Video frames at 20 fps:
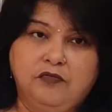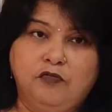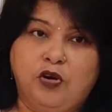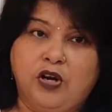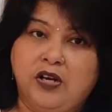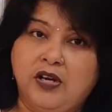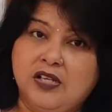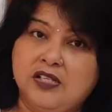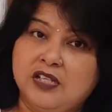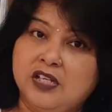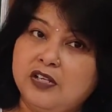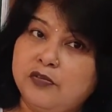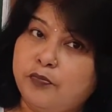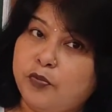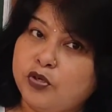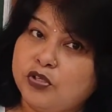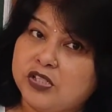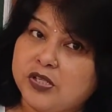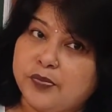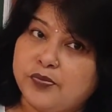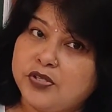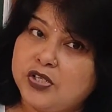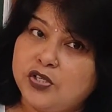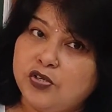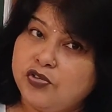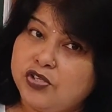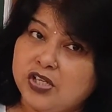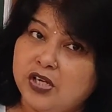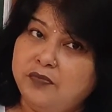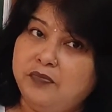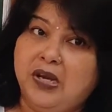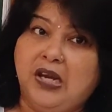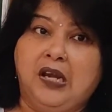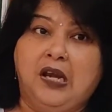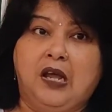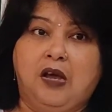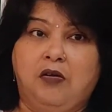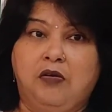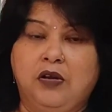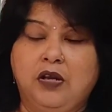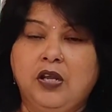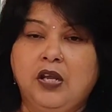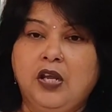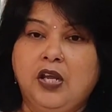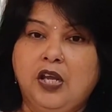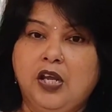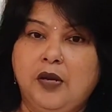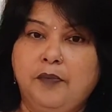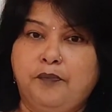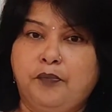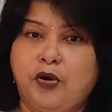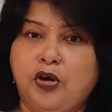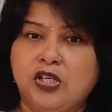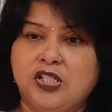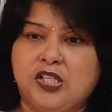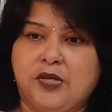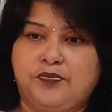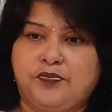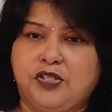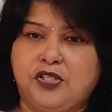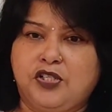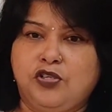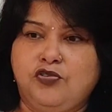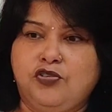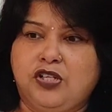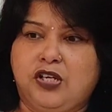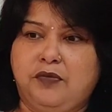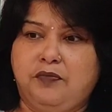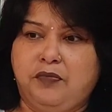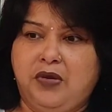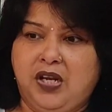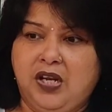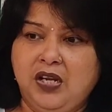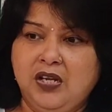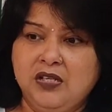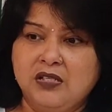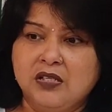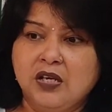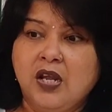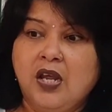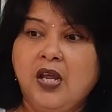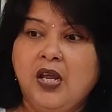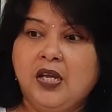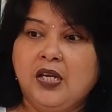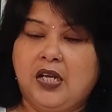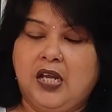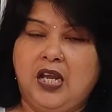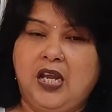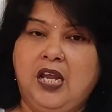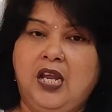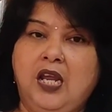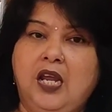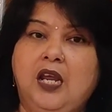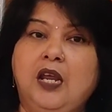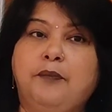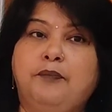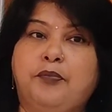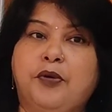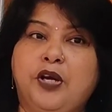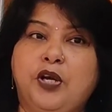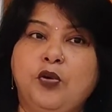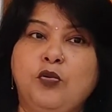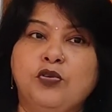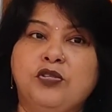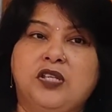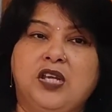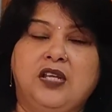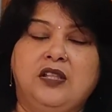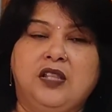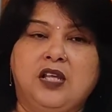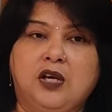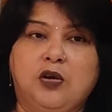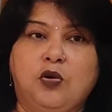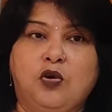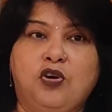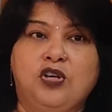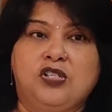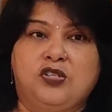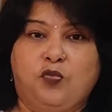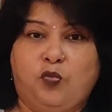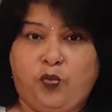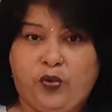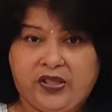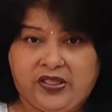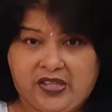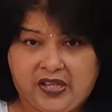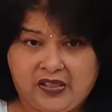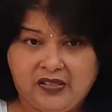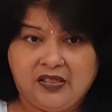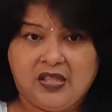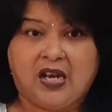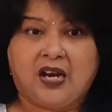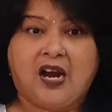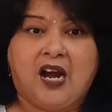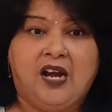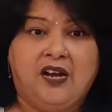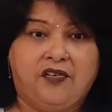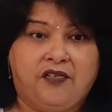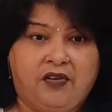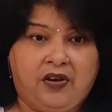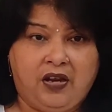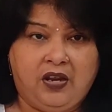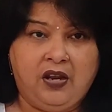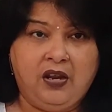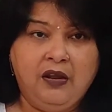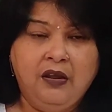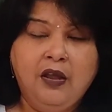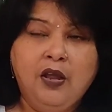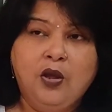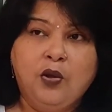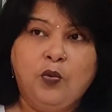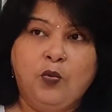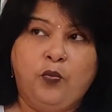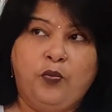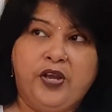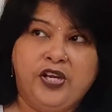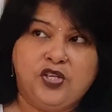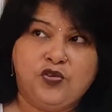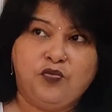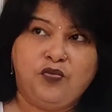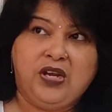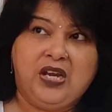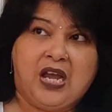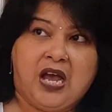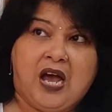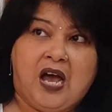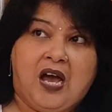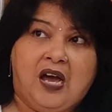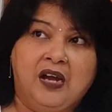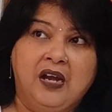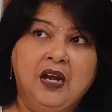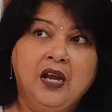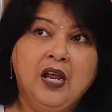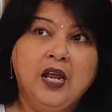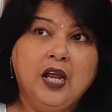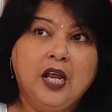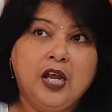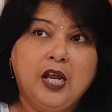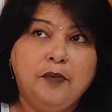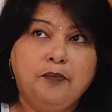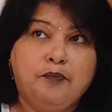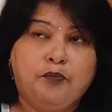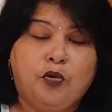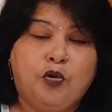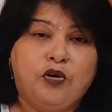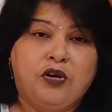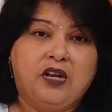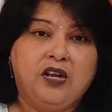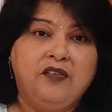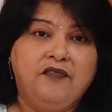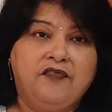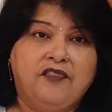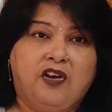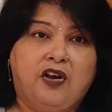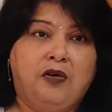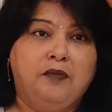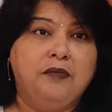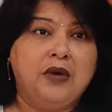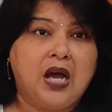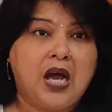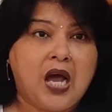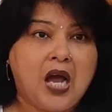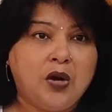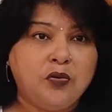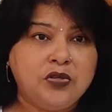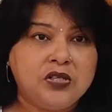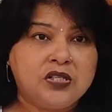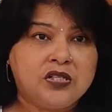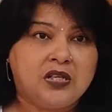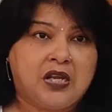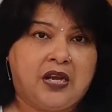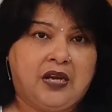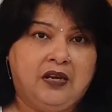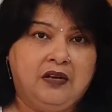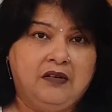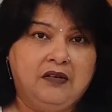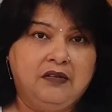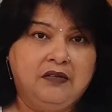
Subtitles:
What does import substitution mean now? Import substitution means producing the goods within the country which we are importing from outside.